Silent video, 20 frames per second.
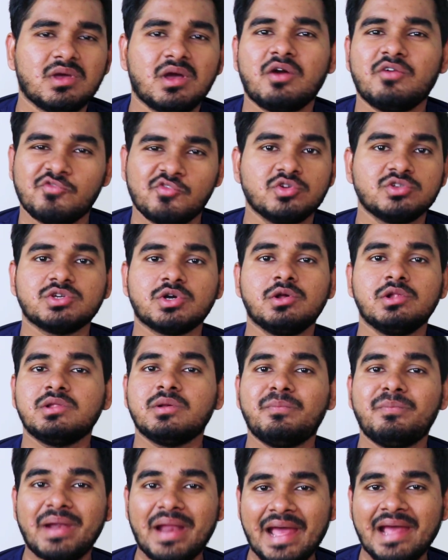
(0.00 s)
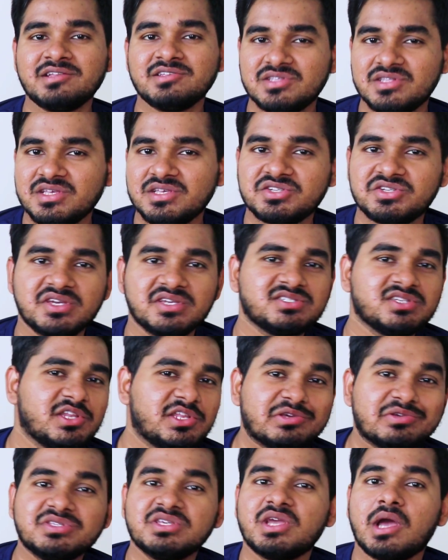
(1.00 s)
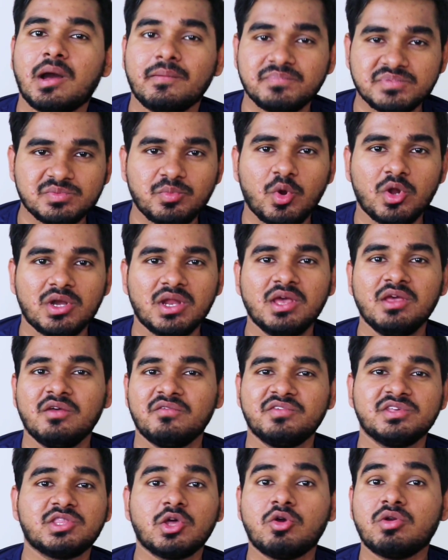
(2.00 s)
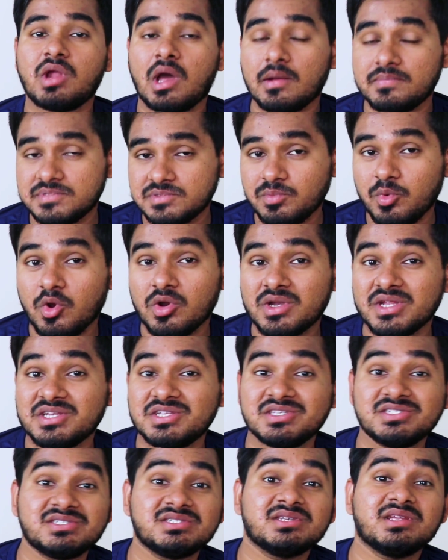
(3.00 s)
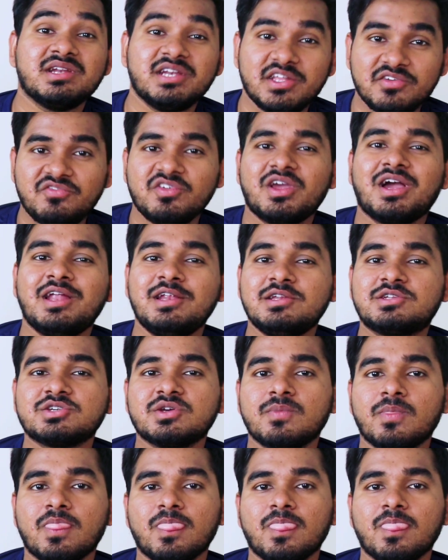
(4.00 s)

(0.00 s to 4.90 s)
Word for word: of course all the brands these days are using hubspot without hubspot it is difficult